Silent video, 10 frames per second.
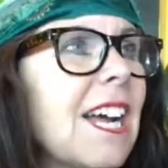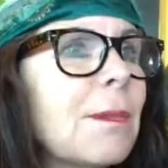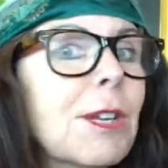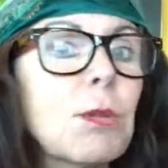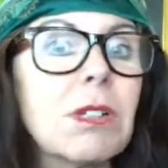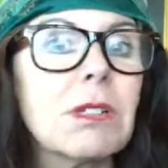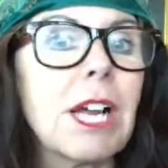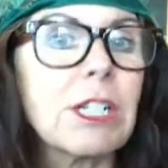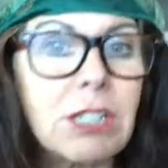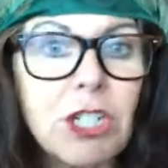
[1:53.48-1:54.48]
I'm like, well,
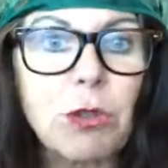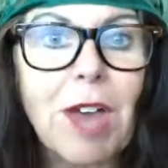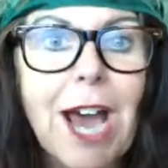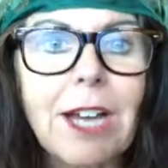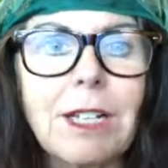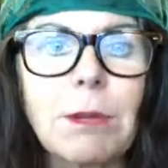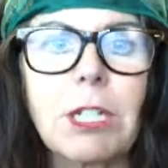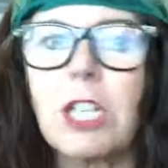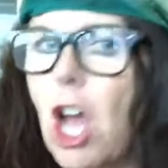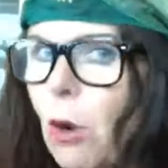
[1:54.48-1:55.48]
I could do that. I'm
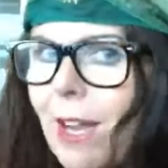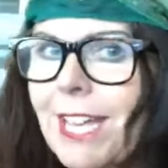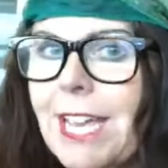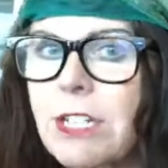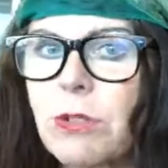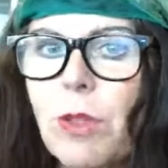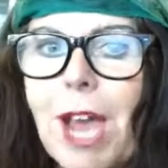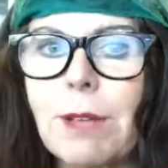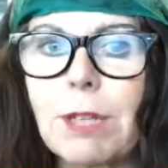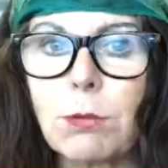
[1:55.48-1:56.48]
like, no, I can't do
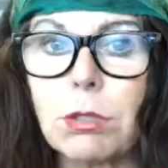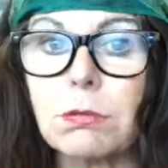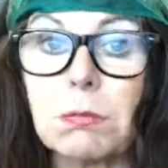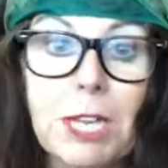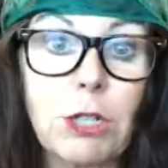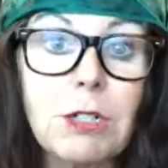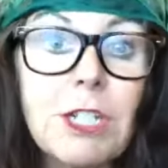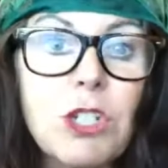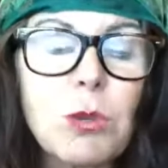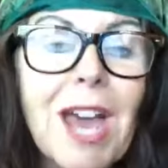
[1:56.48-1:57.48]
that. I'm like, well, I
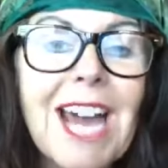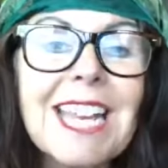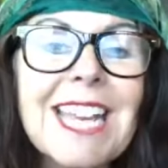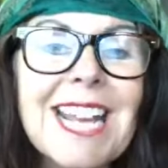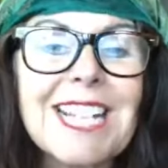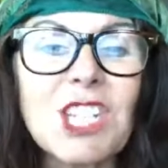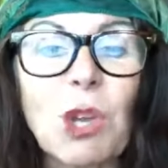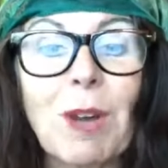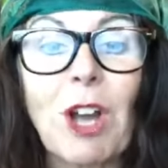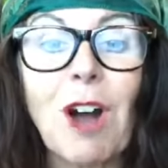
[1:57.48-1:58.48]
could do that. And
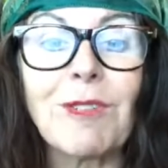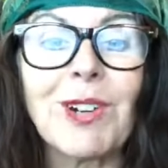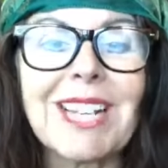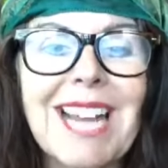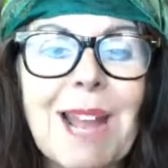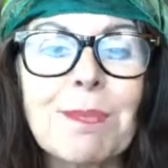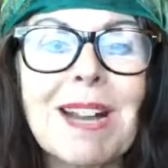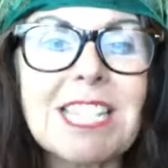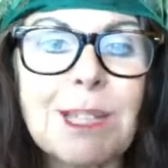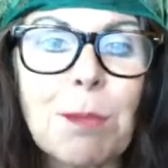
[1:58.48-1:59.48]
so I hovered and I
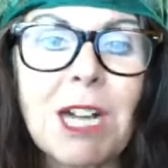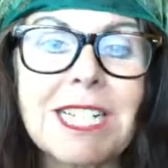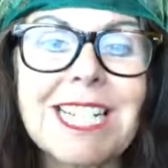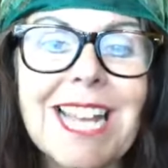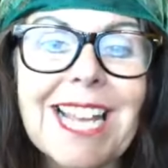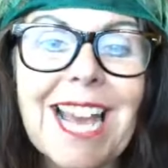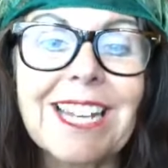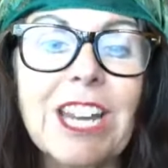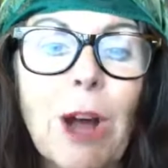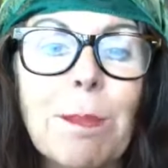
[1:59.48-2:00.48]
pressed the button and I
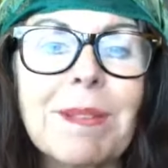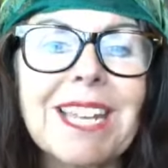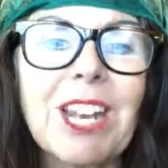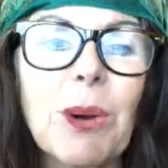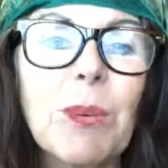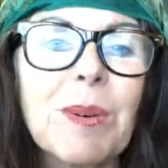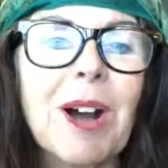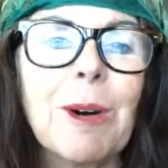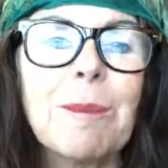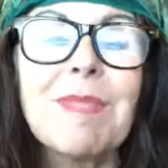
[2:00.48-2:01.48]
ended up,
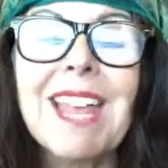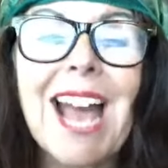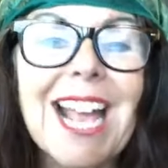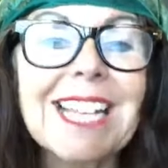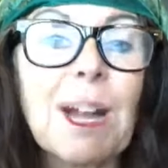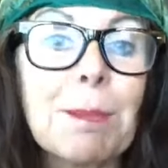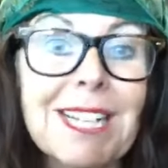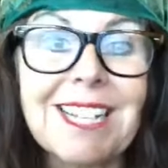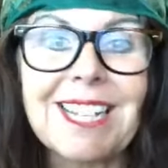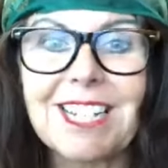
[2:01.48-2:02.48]

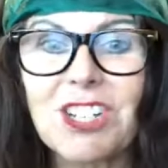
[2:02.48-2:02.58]
in India